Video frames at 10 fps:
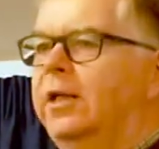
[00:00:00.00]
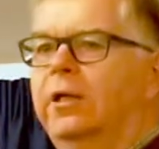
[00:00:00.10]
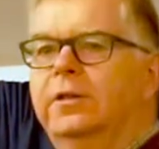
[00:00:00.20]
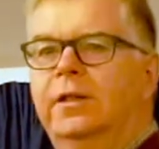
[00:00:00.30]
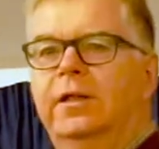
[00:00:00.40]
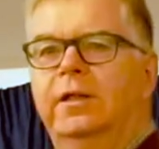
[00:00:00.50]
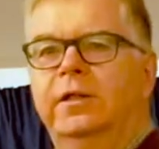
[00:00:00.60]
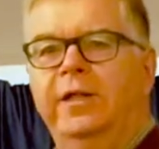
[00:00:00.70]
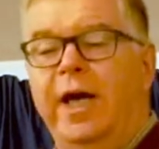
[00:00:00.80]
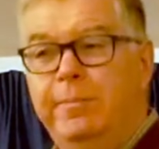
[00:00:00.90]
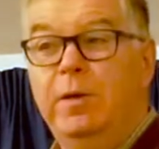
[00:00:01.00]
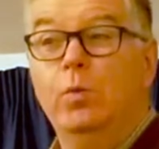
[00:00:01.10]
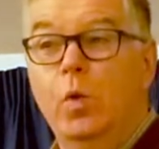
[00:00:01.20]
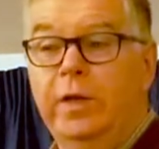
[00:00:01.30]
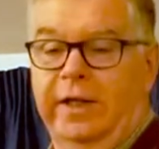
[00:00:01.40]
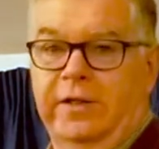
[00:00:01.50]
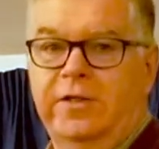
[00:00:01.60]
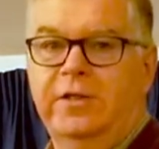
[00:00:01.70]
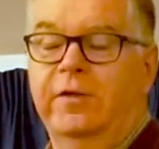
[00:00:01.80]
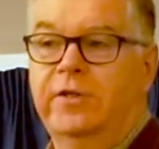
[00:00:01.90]
Now, there have been
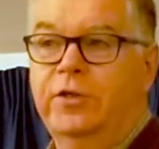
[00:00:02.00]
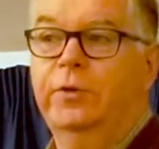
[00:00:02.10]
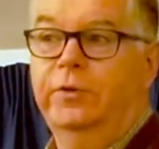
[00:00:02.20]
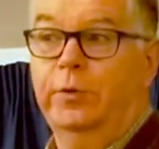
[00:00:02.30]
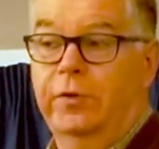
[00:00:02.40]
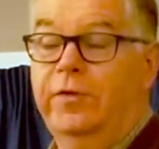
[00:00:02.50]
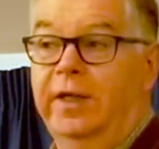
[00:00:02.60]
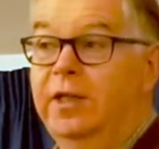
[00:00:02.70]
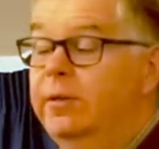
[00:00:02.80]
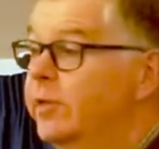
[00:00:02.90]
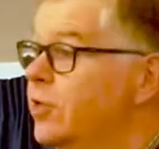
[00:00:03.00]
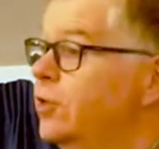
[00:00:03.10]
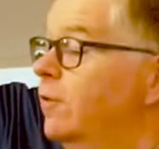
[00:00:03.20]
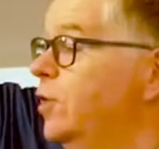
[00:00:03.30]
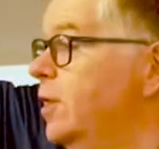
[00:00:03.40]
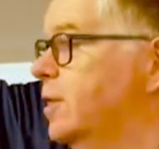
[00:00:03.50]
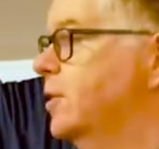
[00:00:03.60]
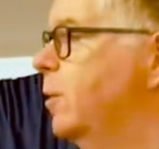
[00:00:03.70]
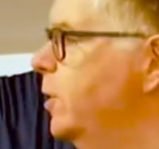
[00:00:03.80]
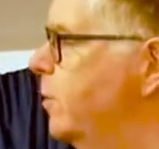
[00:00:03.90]
warnings of this sort of thing in the ministry of
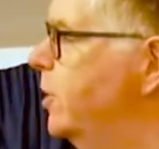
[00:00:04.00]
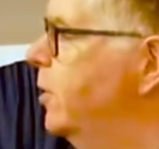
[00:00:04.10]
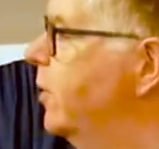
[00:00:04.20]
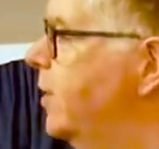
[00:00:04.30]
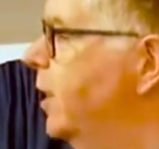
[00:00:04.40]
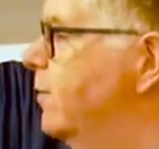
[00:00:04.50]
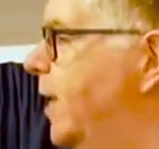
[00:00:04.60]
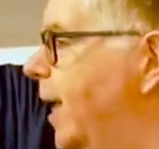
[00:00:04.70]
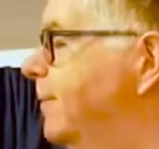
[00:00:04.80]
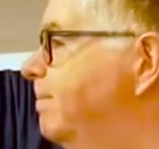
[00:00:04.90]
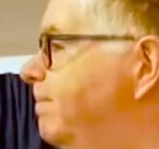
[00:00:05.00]
Jesus. I wonder whether you can think of any.